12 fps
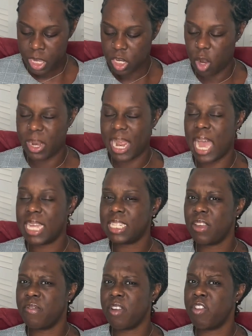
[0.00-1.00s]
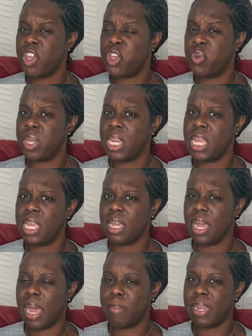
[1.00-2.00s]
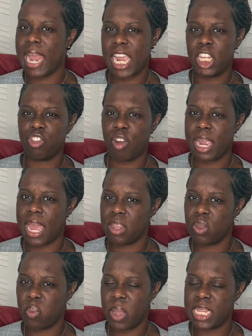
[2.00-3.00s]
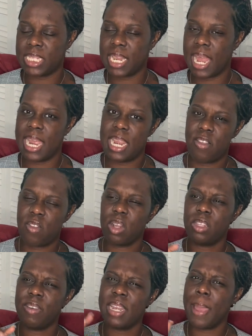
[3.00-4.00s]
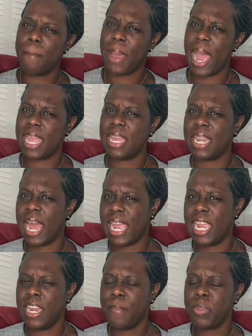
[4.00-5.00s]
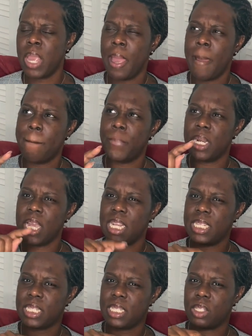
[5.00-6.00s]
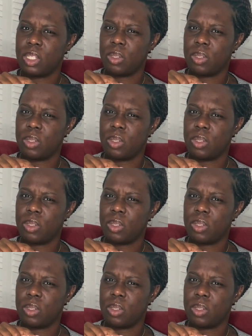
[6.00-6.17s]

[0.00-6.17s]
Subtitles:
Now, it has a very unique line drawing at the waistline. It's sort of an empire line, but it's